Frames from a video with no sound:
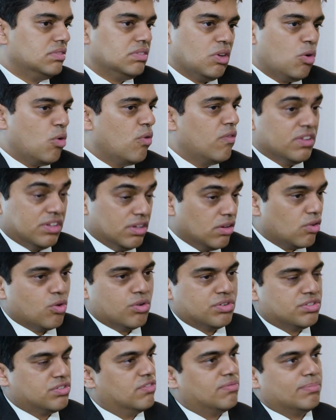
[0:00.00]
over the
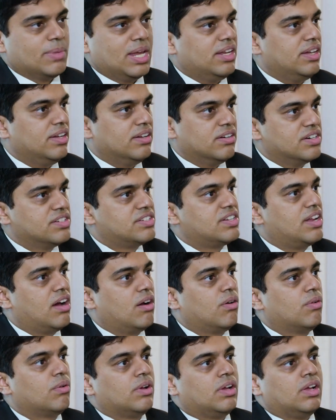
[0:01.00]
course of many years
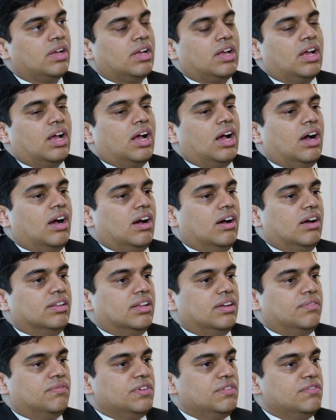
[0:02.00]
now
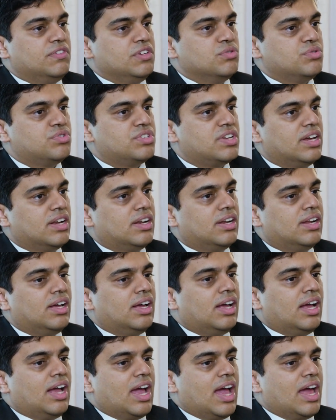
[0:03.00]
that we've used it,
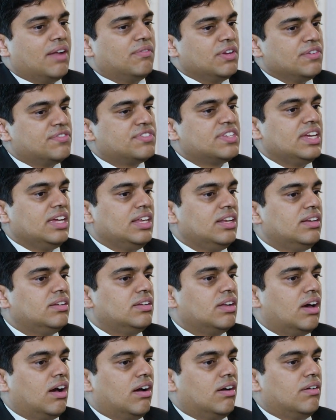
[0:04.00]
and we've seen
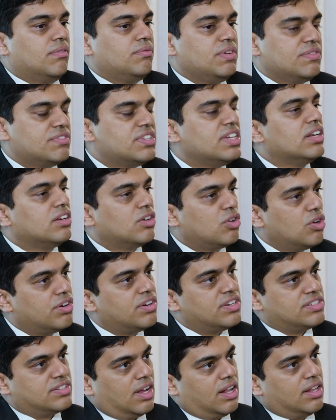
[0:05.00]
good
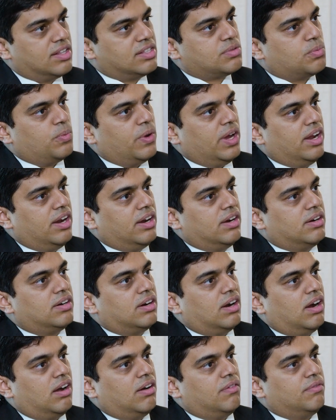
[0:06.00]
results where
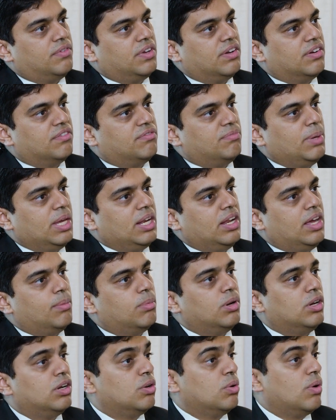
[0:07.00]
we have been
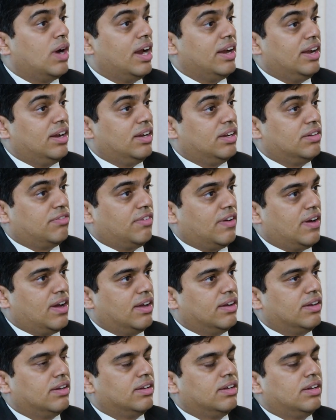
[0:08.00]
able to identify